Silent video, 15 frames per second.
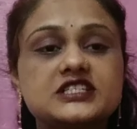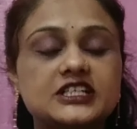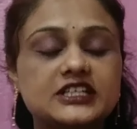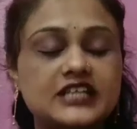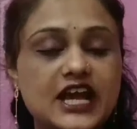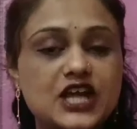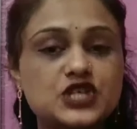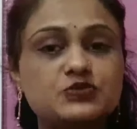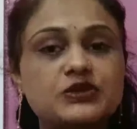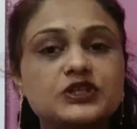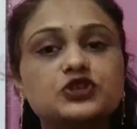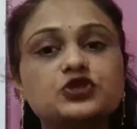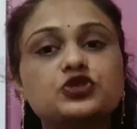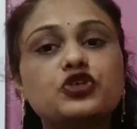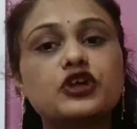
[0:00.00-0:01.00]
detachment
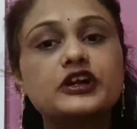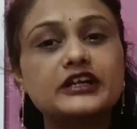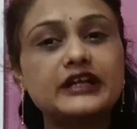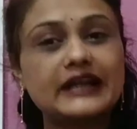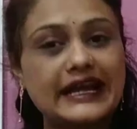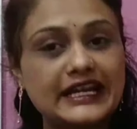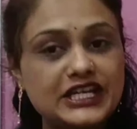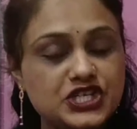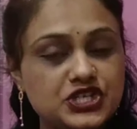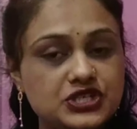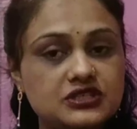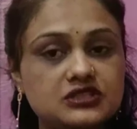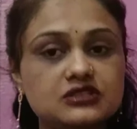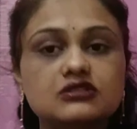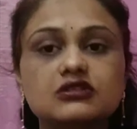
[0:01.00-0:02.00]
due to
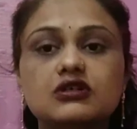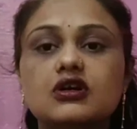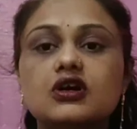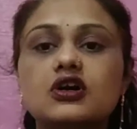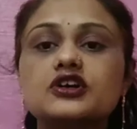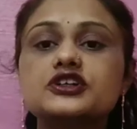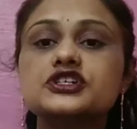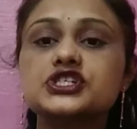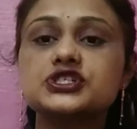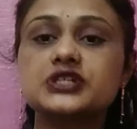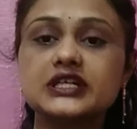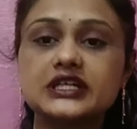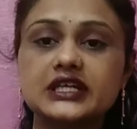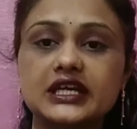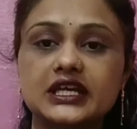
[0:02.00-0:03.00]
contraction or
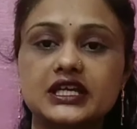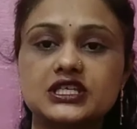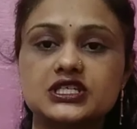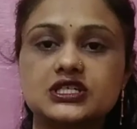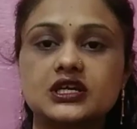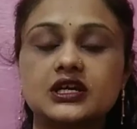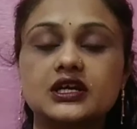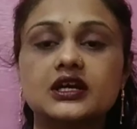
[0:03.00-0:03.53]
shrinkage,